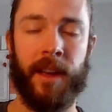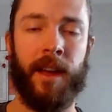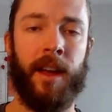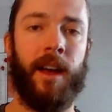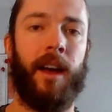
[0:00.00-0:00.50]

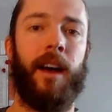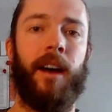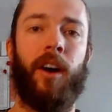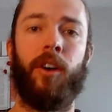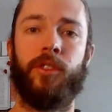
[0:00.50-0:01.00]

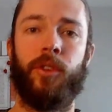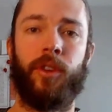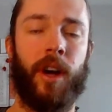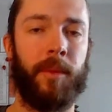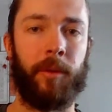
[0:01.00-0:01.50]
Also,
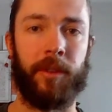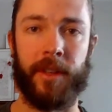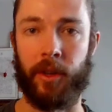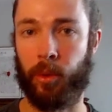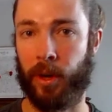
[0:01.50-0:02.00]
comment with any
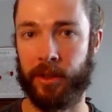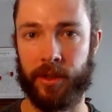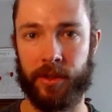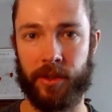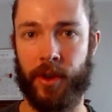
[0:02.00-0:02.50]
questions you
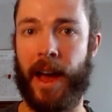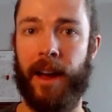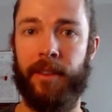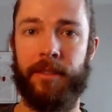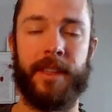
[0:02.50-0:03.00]
have,
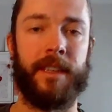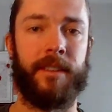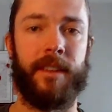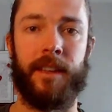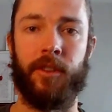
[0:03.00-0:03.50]
things that
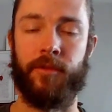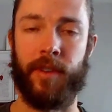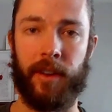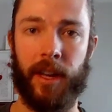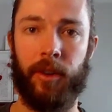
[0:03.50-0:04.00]
you found
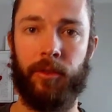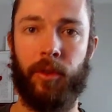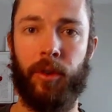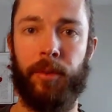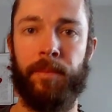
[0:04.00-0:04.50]

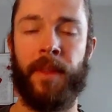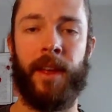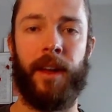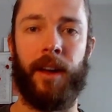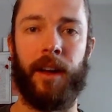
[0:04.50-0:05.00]
helpful,
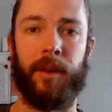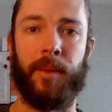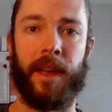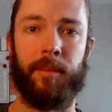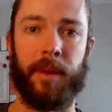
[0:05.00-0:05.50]
and
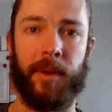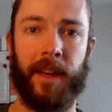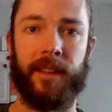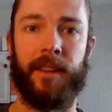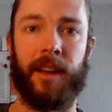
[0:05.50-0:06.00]
maybe I can
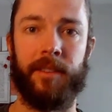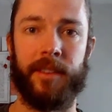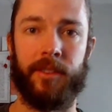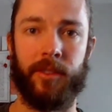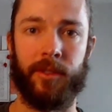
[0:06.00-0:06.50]
dive
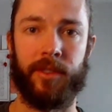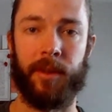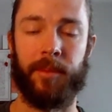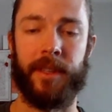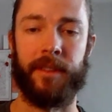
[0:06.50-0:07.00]
into some
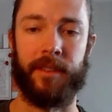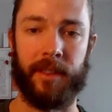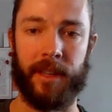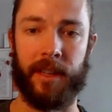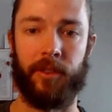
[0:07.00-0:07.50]
things
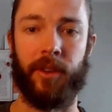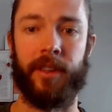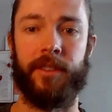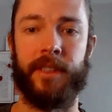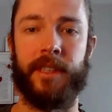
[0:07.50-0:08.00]
in greater
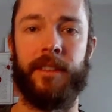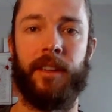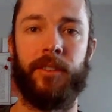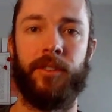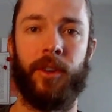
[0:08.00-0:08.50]
detail.
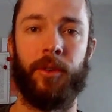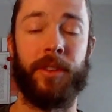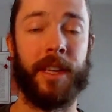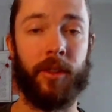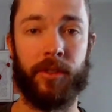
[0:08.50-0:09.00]
So thank you
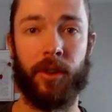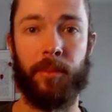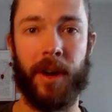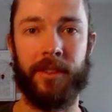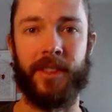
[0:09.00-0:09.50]
so
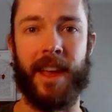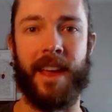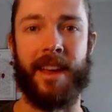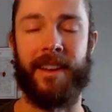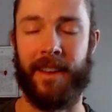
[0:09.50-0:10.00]
much
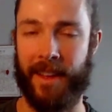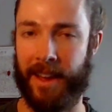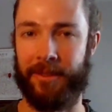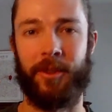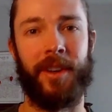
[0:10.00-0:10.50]
and have a
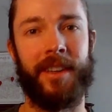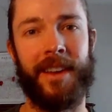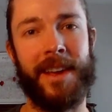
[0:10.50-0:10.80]
great day.